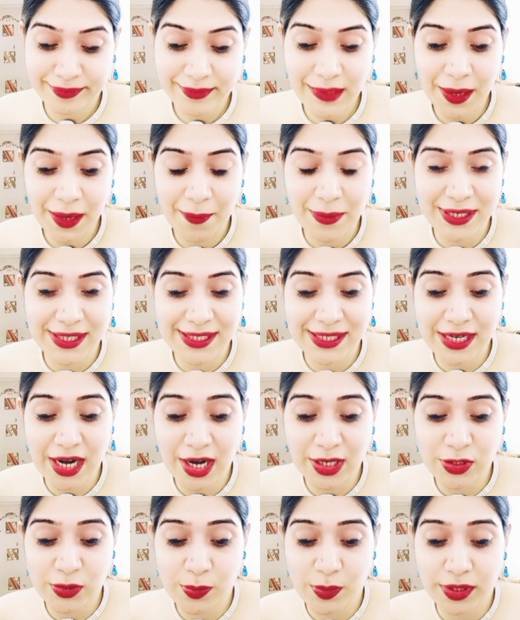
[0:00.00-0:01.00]
It
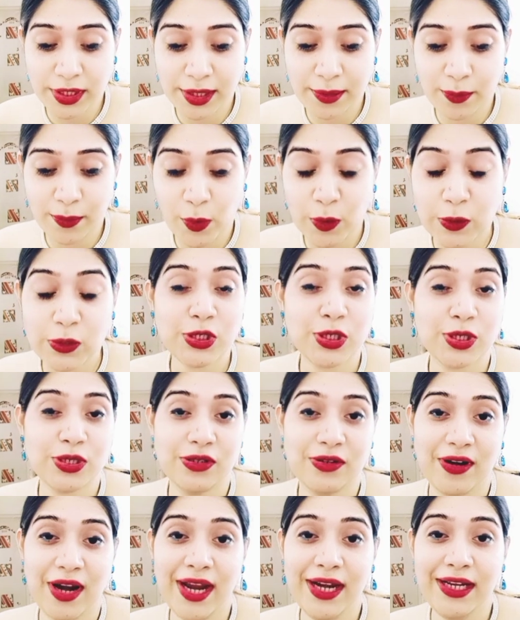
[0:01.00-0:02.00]
starts with emotion,
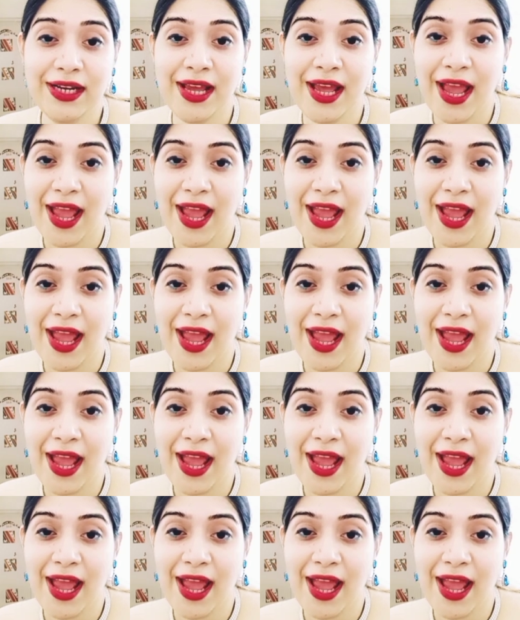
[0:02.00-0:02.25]
right?